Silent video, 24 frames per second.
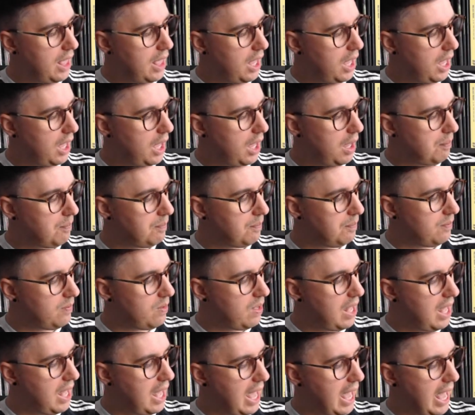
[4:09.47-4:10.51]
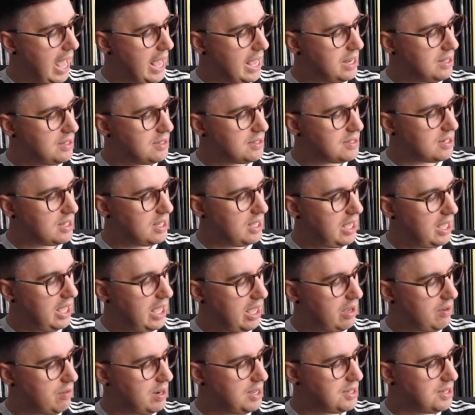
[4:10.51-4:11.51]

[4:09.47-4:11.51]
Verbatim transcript: Um, and here